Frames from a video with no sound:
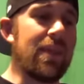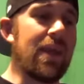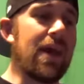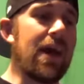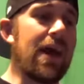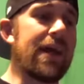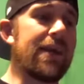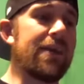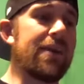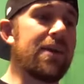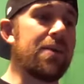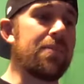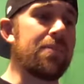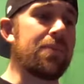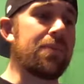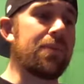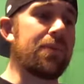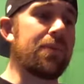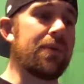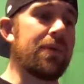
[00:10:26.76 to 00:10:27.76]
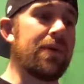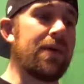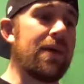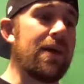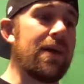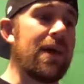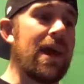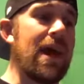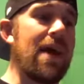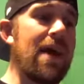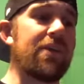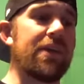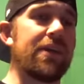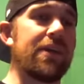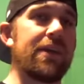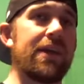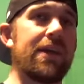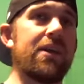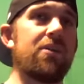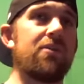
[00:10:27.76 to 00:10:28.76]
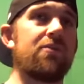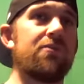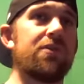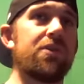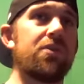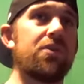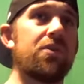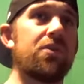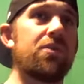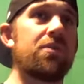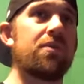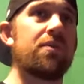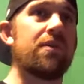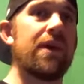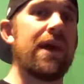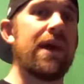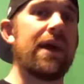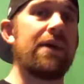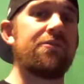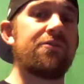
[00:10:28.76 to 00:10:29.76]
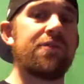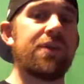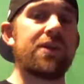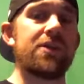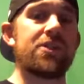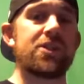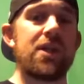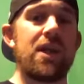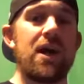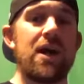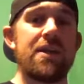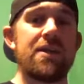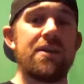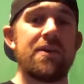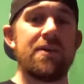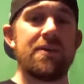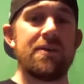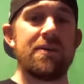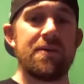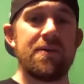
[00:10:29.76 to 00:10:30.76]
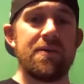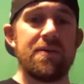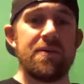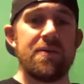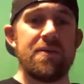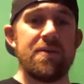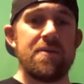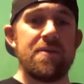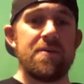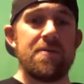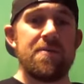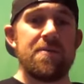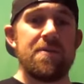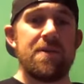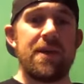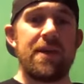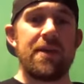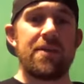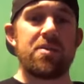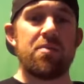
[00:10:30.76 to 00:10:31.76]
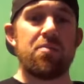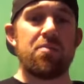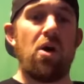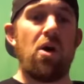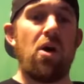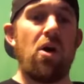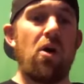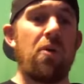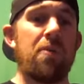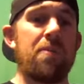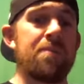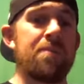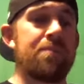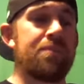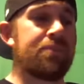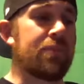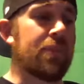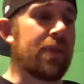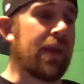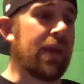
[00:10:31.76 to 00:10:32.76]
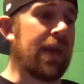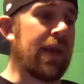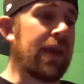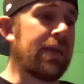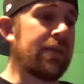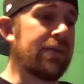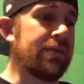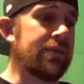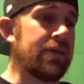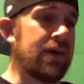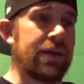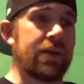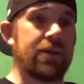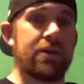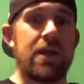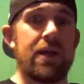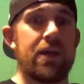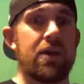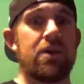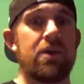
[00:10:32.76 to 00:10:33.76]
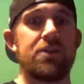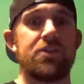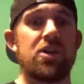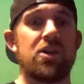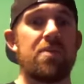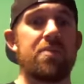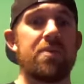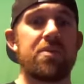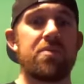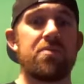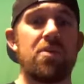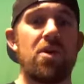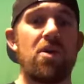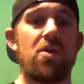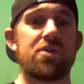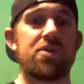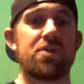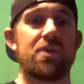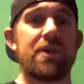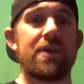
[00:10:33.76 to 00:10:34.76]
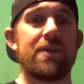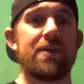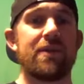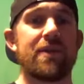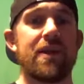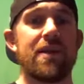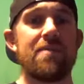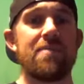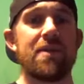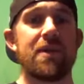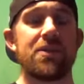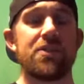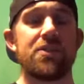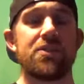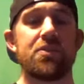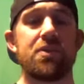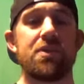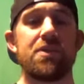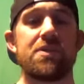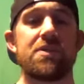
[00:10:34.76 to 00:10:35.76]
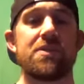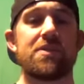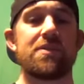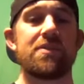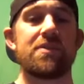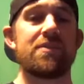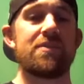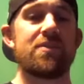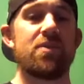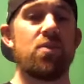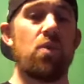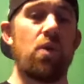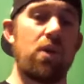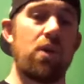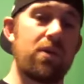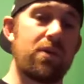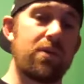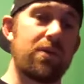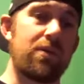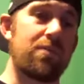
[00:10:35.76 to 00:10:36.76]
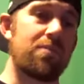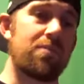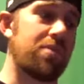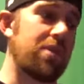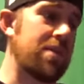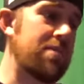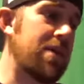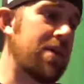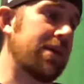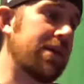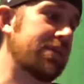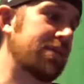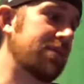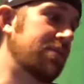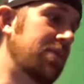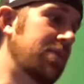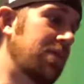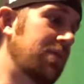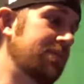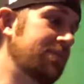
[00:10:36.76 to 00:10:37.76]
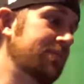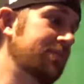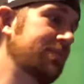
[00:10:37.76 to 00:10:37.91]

I ended up having an interview at Finish Line in at the mall. And I, I got a job at the mall, so I had to kind of make a choice, work or play basketball.